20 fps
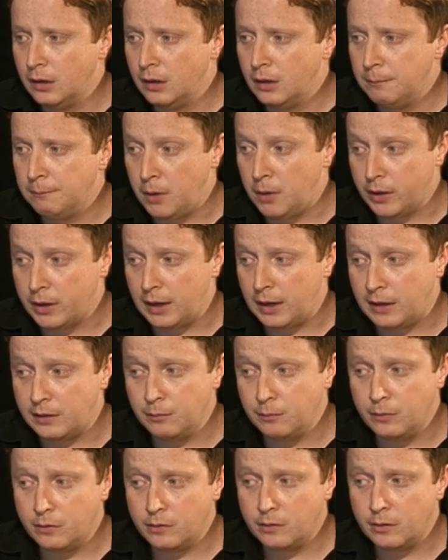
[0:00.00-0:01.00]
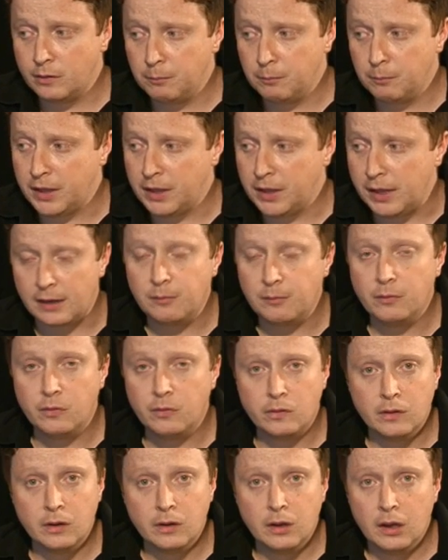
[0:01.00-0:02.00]
Mickey
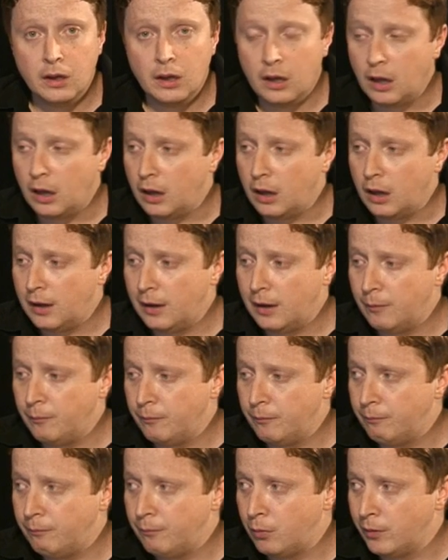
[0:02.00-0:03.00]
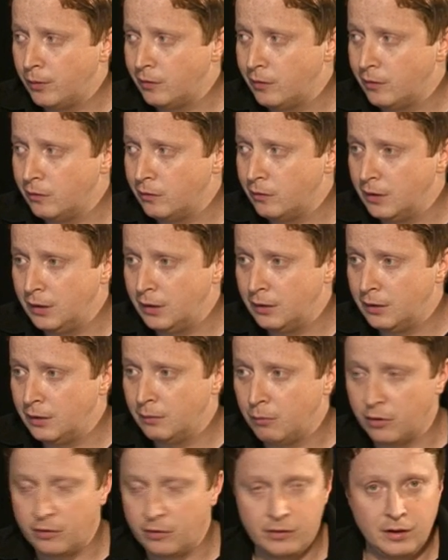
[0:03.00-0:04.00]
Adams. Probably doesn't need
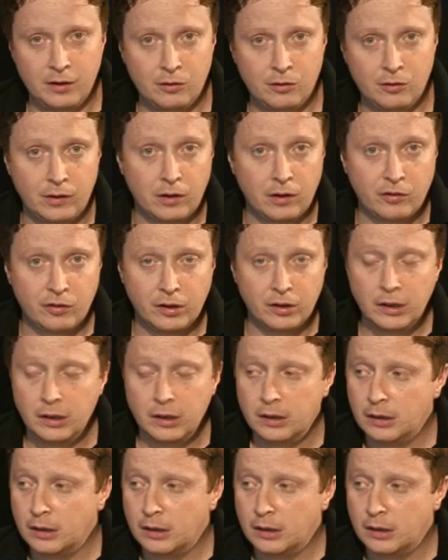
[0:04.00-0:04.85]
much introduction.